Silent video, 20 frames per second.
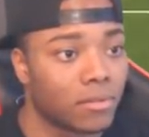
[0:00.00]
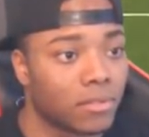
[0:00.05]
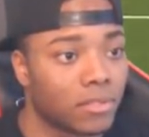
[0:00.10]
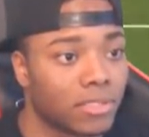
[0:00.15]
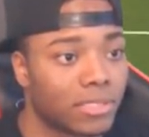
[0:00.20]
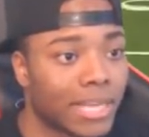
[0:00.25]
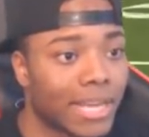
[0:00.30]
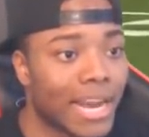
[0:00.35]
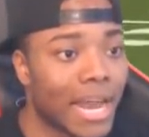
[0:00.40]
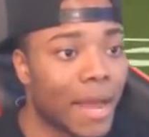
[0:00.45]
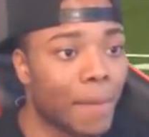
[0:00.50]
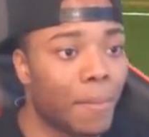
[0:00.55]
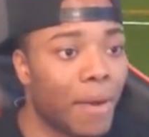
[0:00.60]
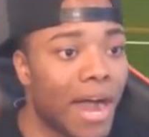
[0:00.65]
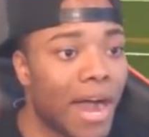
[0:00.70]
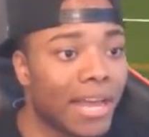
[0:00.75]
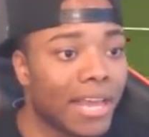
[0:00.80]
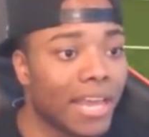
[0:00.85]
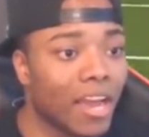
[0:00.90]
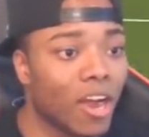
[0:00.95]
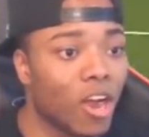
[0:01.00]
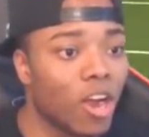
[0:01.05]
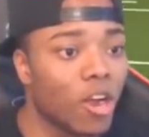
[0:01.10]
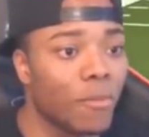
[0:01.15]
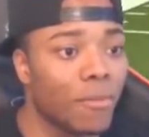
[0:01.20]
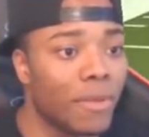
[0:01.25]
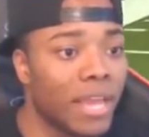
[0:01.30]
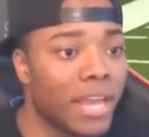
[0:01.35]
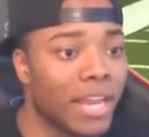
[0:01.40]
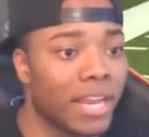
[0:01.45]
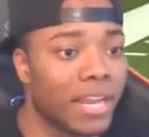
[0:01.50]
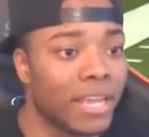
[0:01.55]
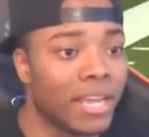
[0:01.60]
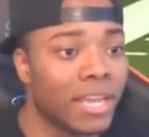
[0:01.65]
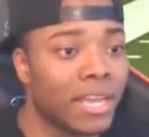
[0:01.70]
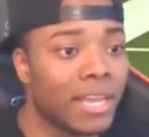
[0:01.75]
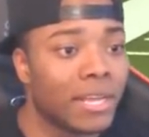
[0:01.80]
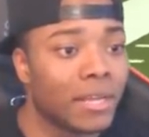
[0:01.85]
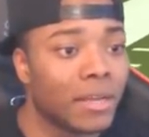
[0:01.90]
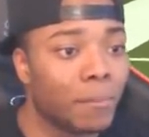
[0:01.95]
Stay in that pocket. Herman.
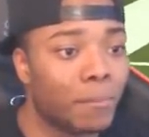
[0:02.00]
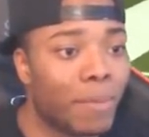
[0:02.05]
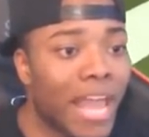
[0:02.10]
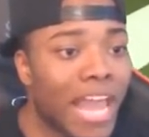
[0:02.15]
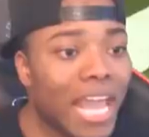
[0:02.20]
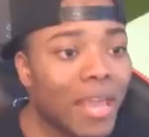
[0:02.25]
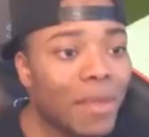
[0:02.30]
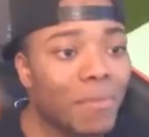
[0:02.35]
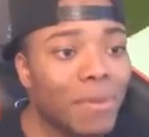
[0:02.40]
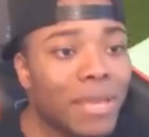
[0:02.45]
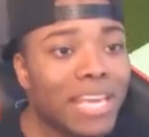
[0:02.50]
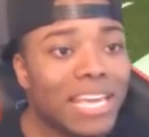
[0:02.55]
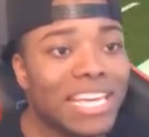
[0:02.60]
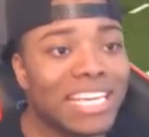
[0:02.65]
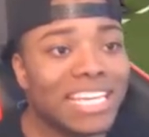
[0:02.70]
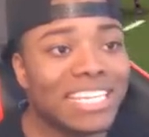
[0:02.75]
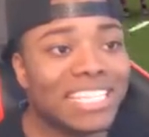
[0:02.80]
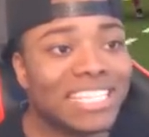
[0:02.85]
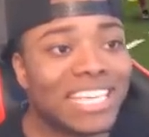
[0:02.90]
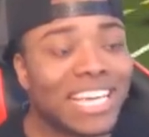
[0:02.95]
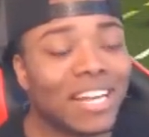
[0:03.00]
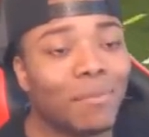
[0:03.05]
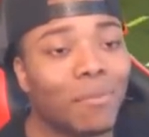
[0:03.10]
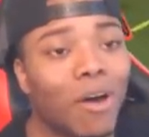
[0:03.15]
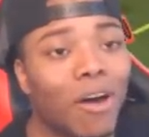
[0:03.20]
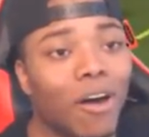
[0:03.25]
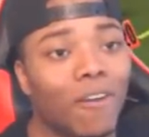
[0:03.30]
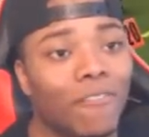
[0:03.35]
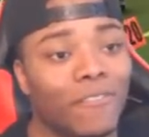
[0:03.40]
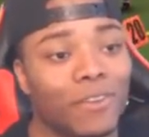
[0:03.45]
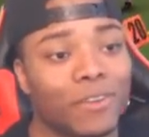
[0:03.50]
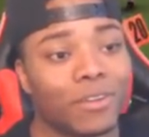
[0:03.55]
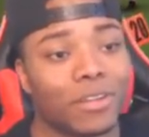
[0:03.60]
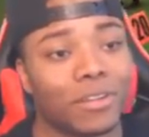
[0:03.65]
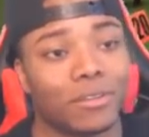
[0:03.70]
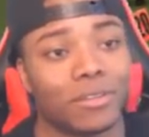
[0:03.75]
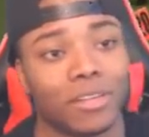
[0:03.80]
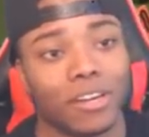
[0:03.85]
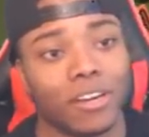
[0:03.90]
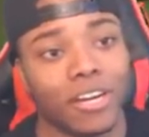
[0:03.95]
Babies. Get him off you.
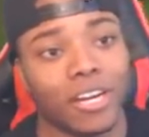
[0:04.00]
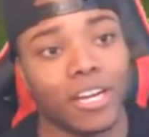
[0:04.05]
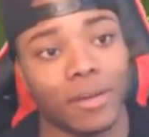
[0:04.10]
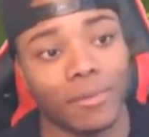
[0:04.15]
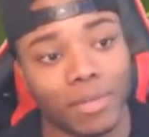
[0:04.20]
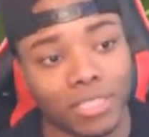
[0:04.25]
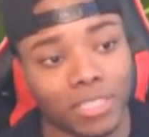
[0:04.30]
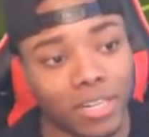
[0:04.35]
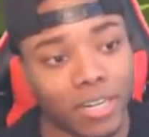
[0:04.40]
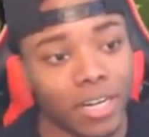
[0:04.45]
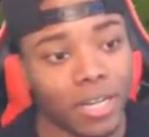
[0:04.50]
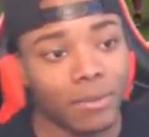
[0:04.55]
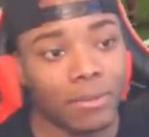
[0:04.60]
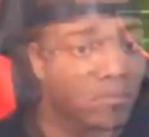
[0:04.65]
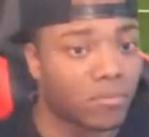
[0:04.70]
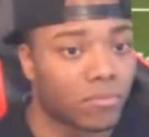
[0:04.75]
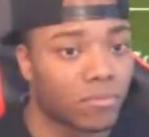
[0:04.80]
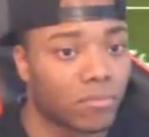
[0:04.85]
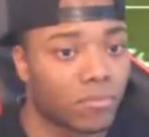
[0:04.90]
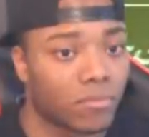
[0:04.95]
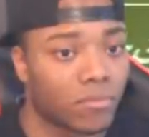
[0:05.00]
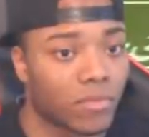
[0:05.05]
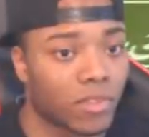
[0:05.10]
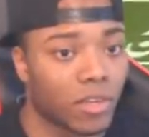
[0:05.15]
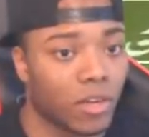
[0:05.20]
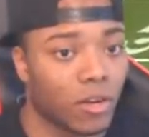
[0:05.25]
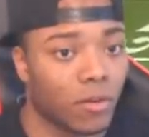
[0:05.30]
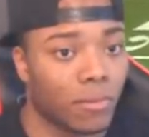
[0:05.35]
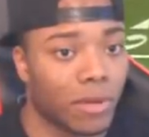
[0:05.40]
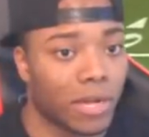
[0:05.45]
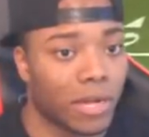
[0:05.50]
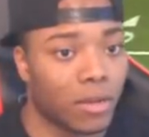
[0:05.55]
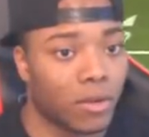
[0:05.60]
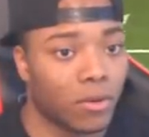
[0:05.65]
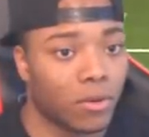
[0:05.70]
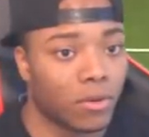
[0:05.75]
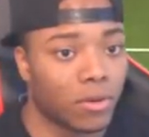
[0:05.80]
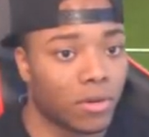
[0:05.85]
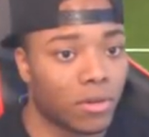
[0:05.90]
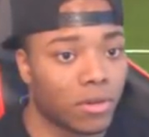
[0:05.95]
let's hurry up. Let's hurry up. Oh my
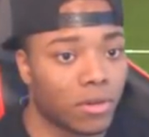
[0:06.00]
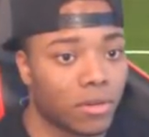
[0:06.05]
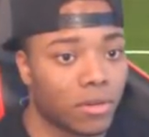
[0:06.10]
lord.